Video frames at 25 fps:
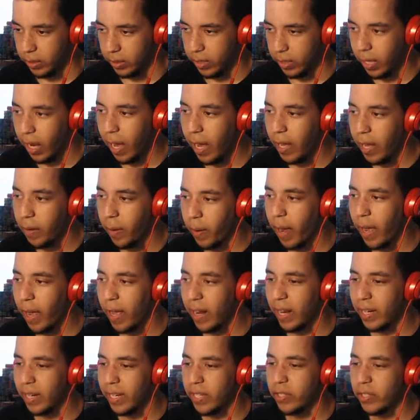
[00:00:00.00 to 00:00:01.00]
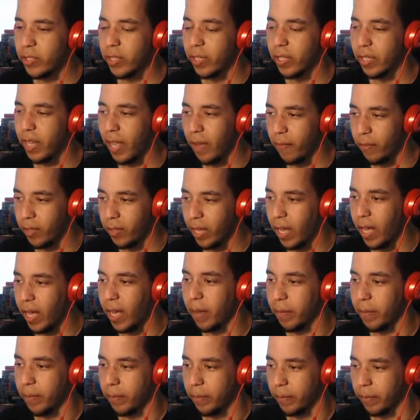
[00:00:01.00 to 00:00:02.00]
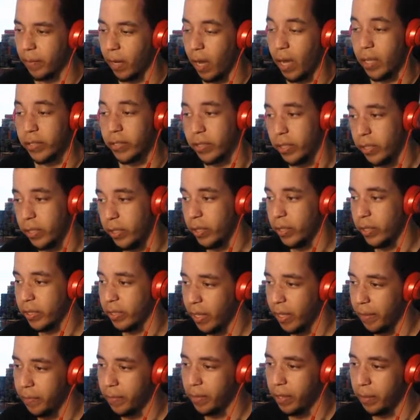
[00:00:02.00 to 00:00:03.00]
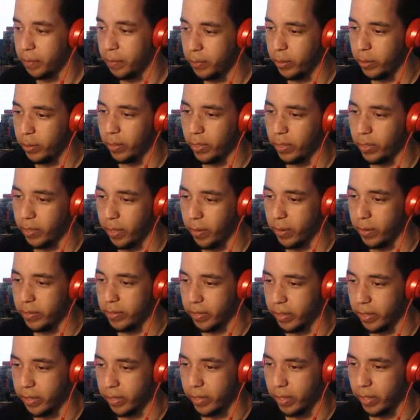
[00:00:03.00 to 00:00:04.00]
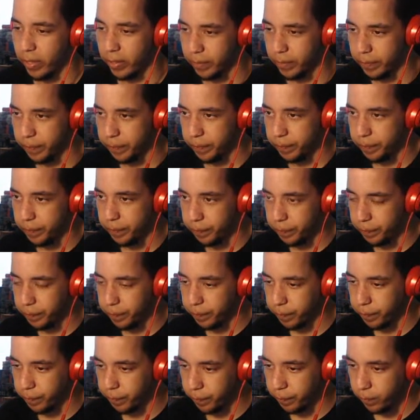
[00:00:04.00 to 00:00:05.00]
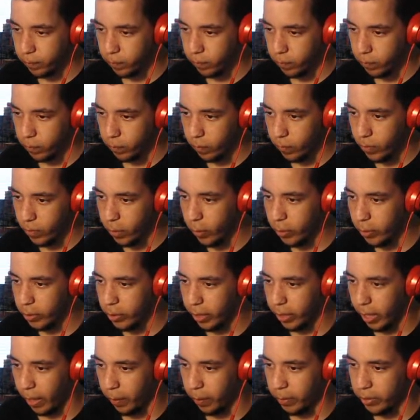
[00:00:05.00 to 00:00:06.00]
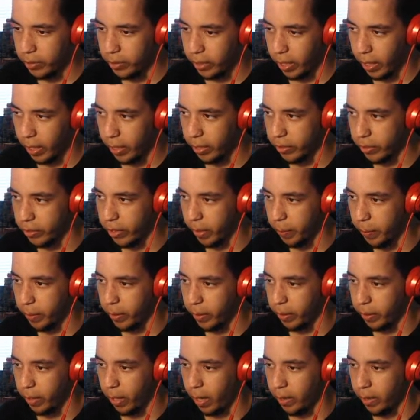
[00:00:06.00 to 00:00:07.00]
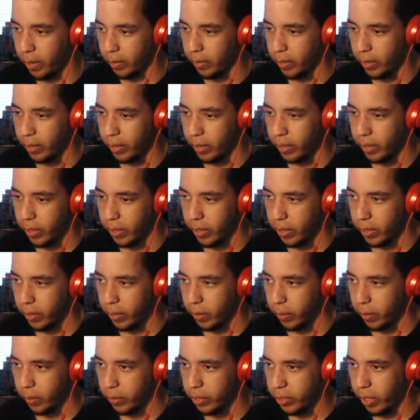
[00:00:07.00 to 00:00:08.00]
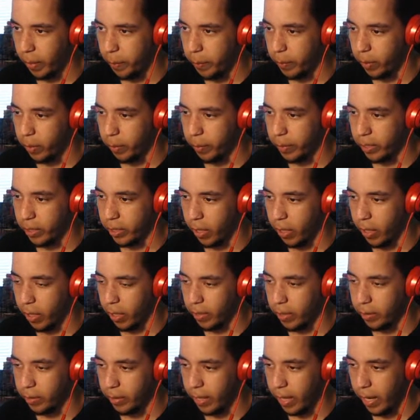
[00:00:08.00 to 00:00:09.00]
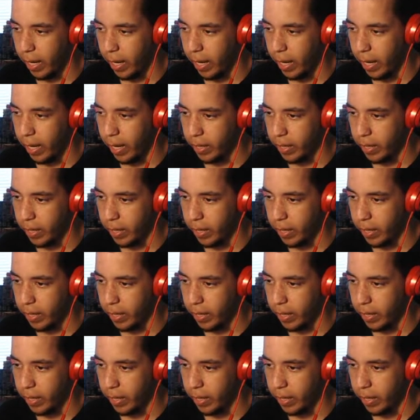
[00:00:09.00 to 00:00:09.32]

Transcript: Godwin, I need you to level up! Oscar, you can level up too. That's always a good thing. What you got? What you got? A Shuppet? Alright. The Shuppet will be gone. Yeah.